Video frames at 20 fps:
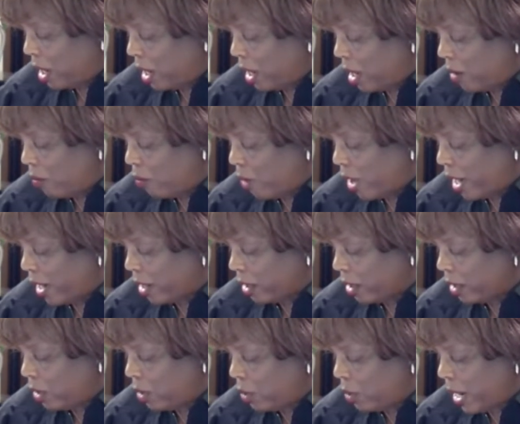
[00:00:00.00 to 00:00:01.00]
regular
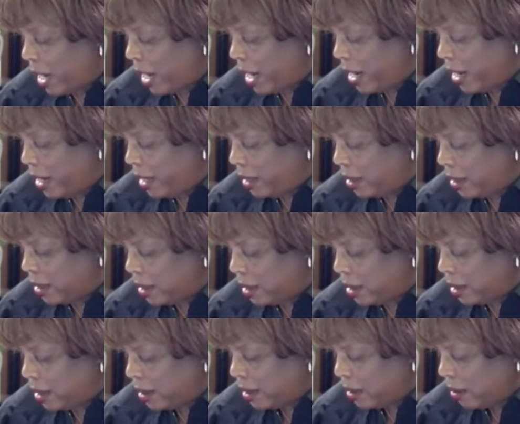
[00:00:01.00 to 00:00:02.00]

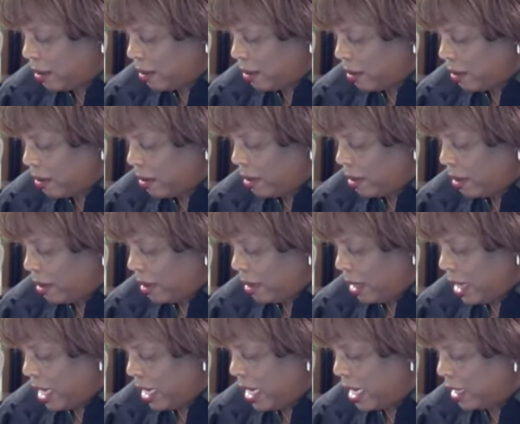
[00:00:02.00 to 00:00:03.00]
UAs,
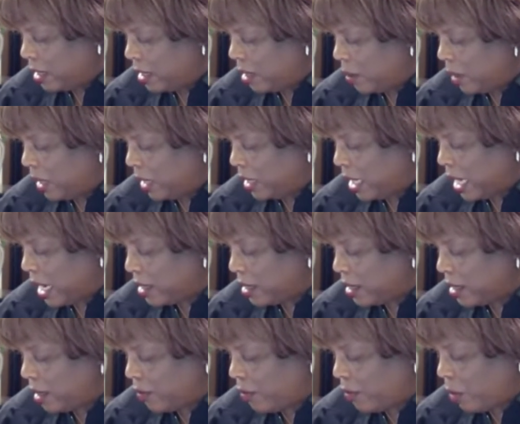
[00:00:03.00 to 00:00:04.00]
and he's to be
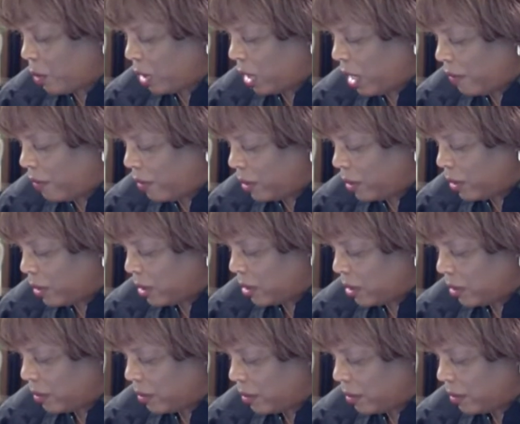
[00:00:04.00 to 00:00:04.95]
tested for levels.